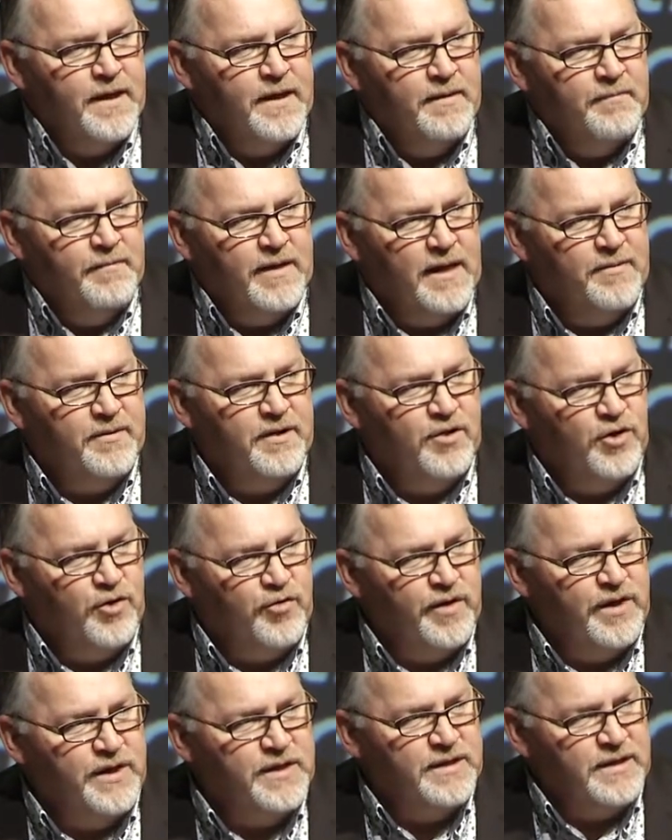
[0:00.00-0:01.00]
be able to
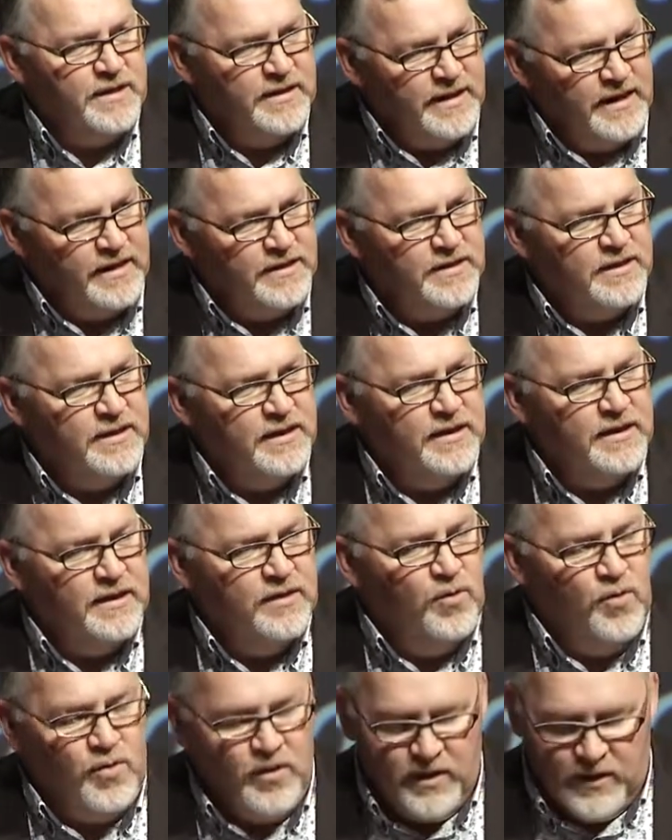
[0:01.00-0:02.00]
increase the density in
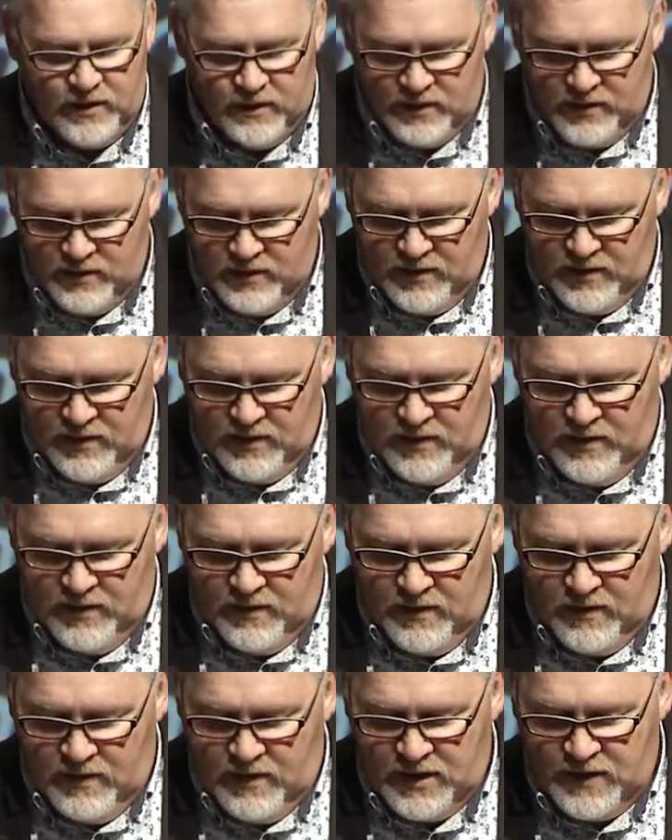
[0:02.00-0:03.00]
Auckland.
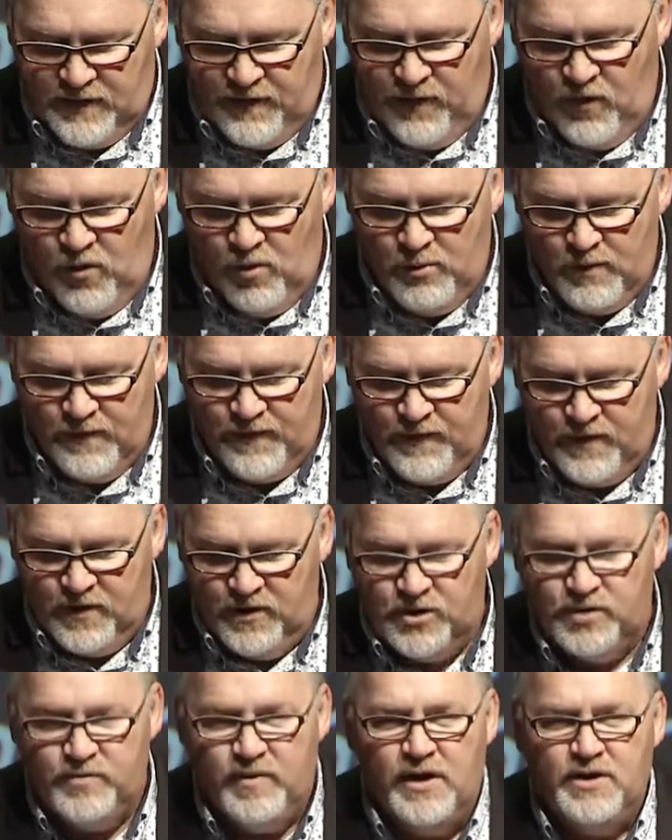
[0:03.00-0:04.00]
This form of
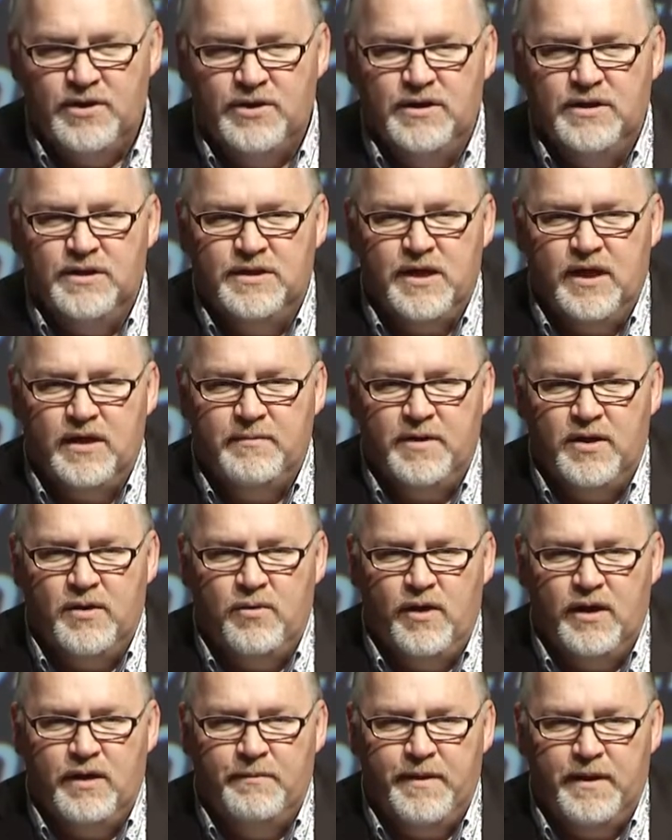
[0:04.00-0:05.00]
construction is going to be
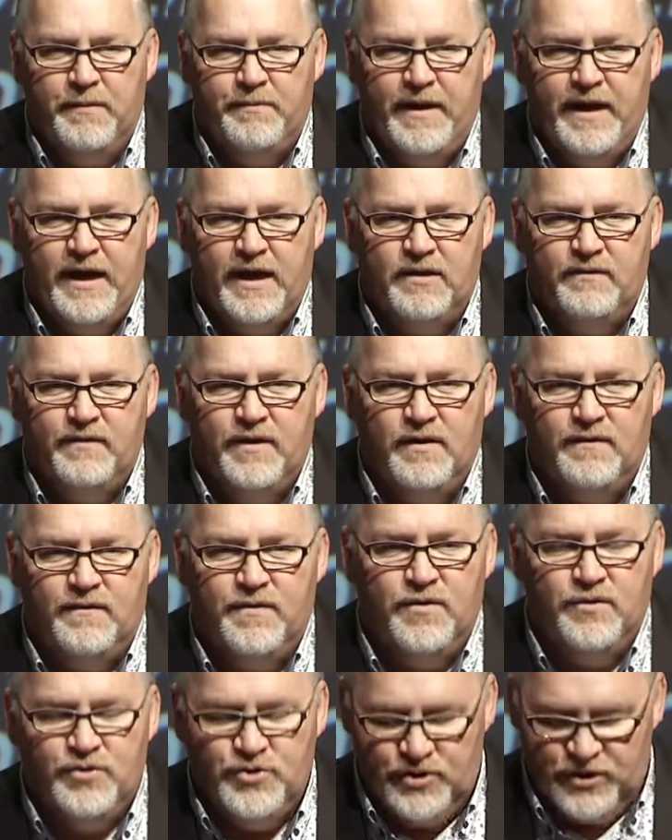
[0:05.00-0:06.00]
quite a big part of our
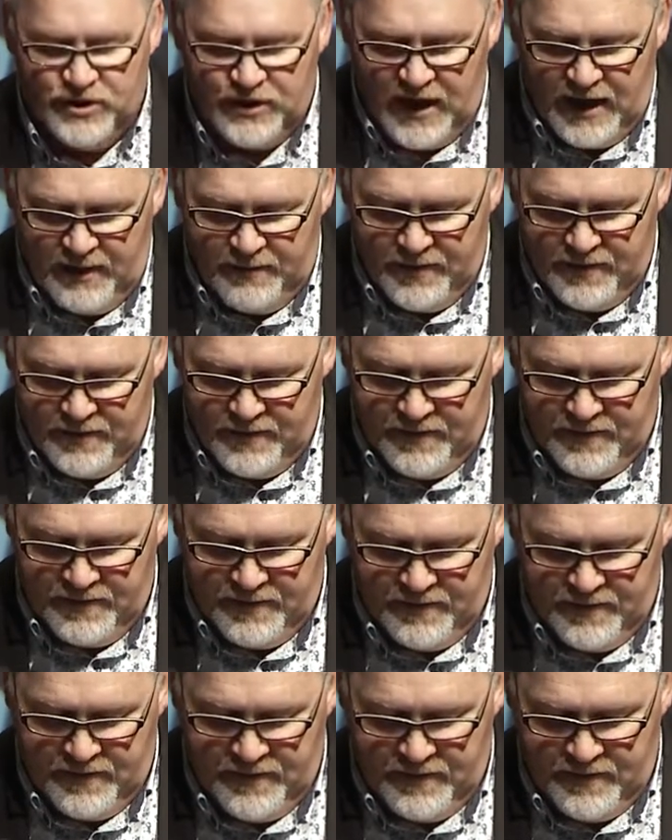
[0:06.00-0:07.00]
future shape.
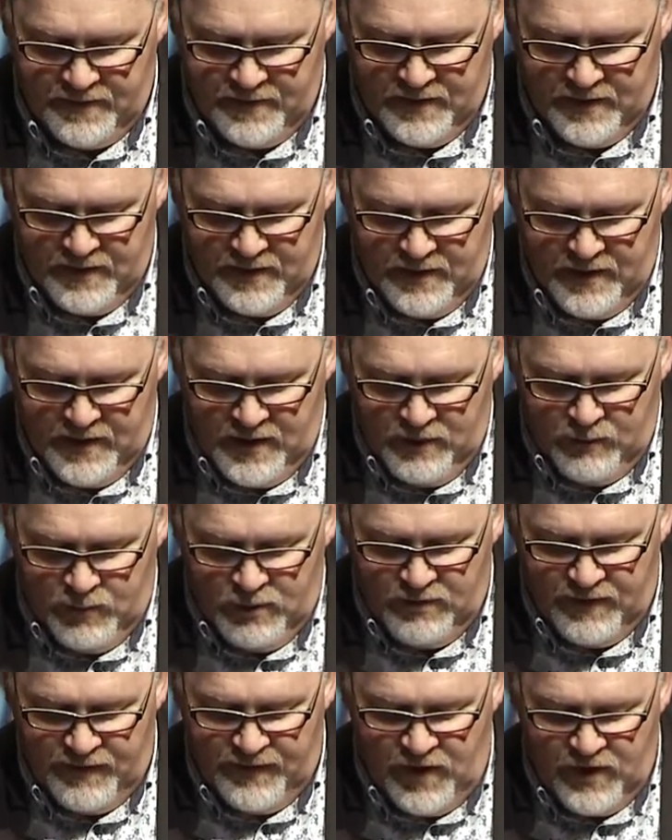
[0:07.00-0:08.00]
We're
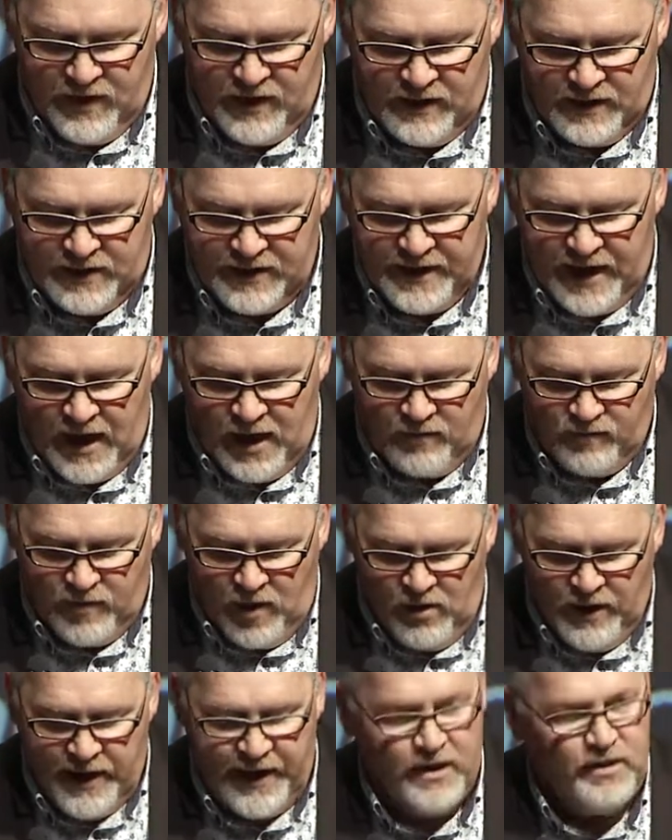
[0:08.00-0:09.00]
refining the scale
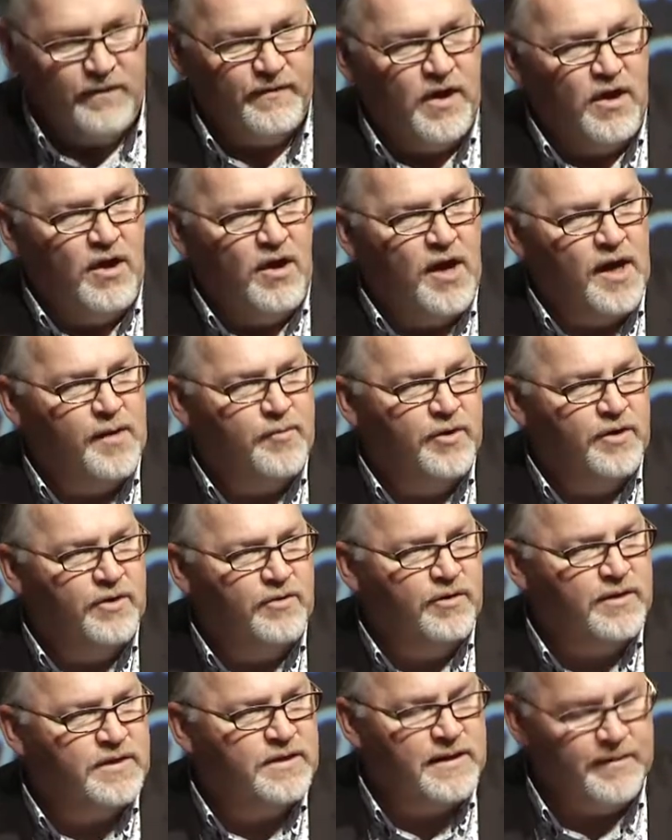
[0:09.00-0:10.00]
rollout of a hybrid
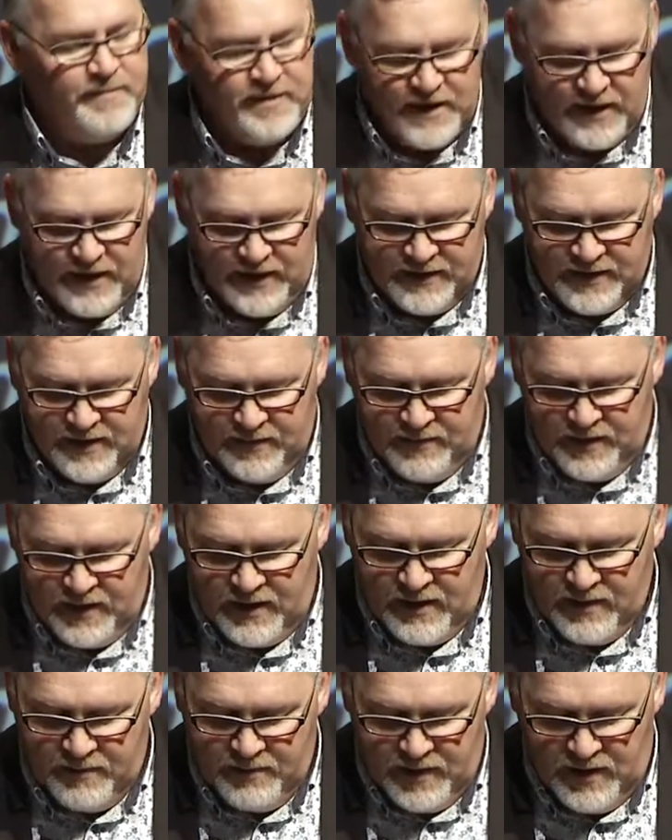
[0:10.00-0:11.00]
cross-laminated timber
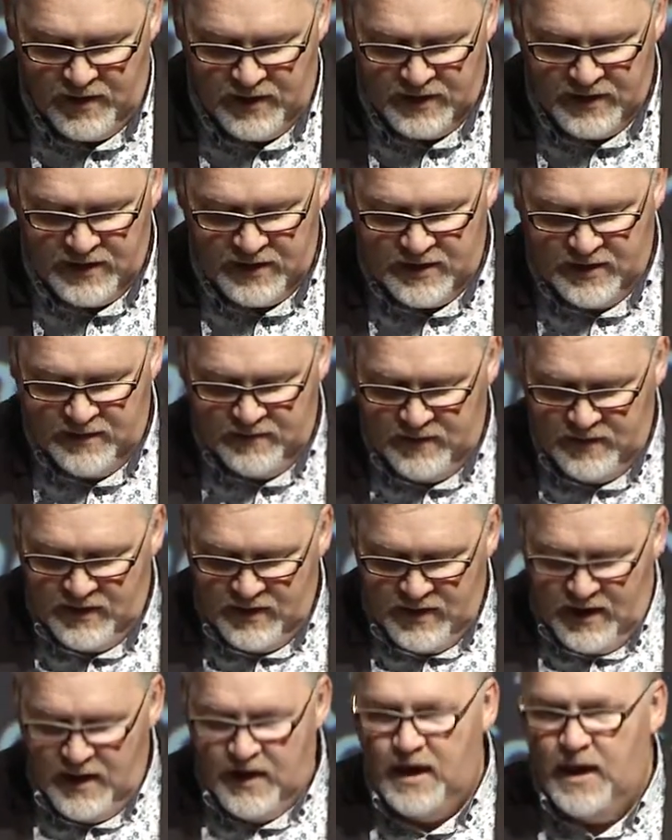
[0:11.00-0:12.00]
building system
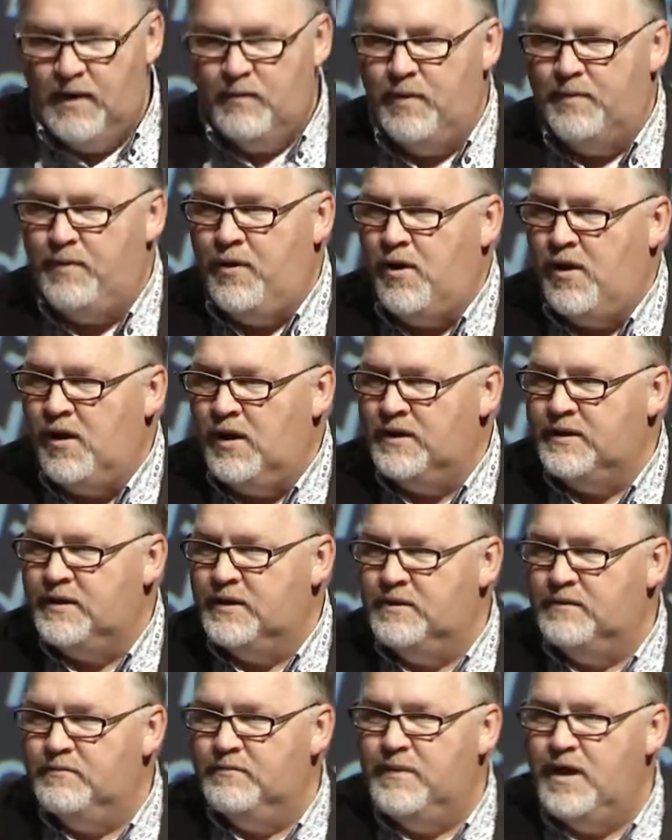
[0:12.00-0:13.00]
and we're
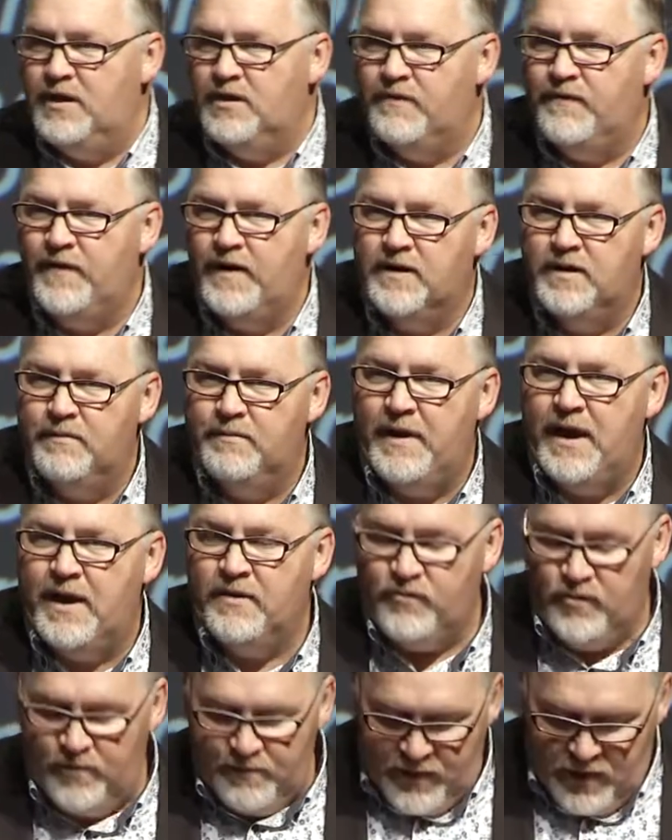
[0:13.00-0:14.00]
piloting manufactured
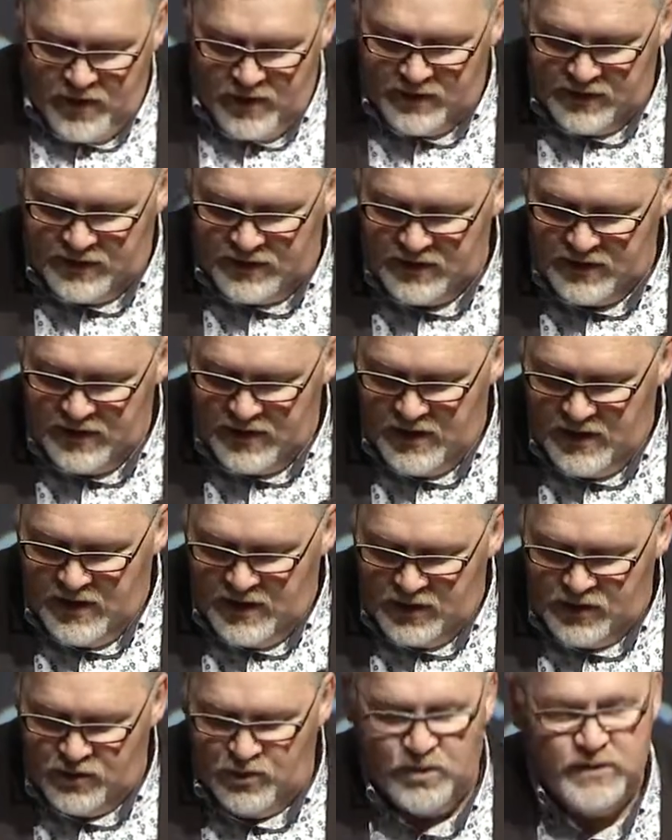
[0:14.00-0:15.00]
bathroom pods
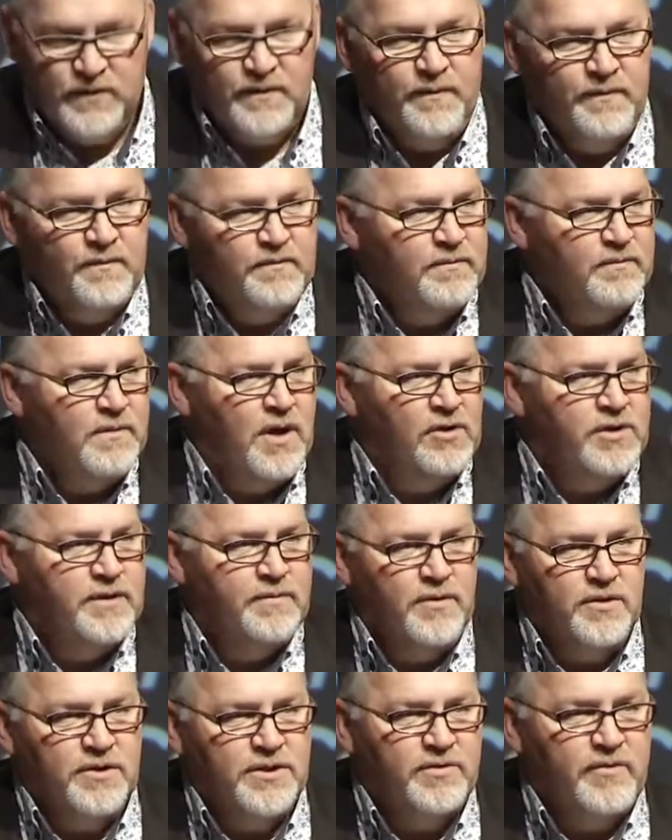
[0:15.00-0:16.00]
sourced from
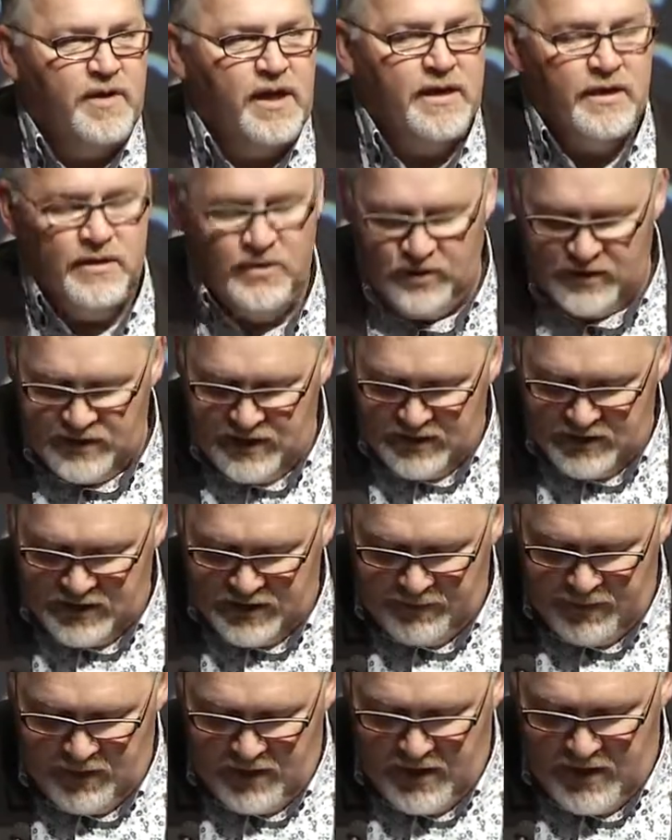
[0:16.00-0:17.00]
multiple Australian and New Zealand
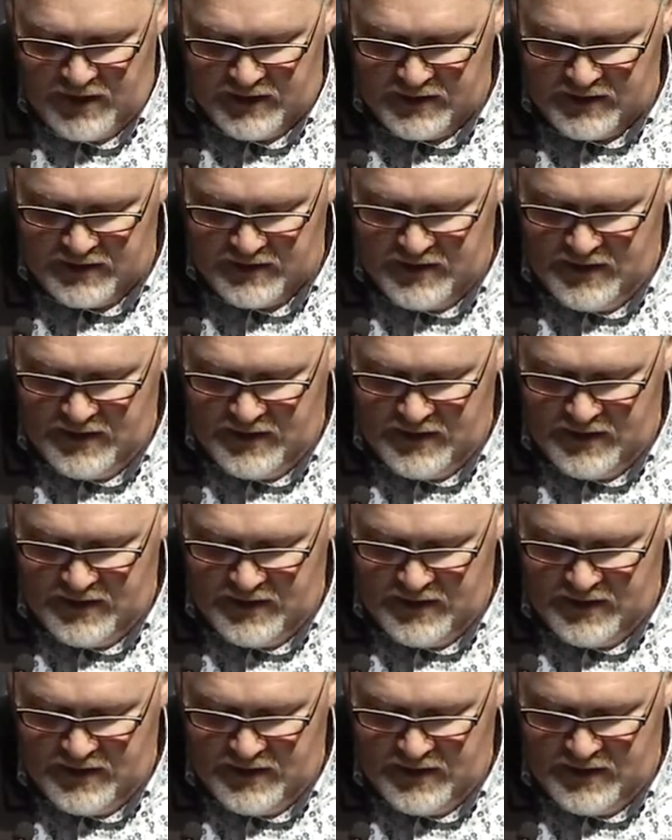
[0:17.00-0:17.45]
suppliers.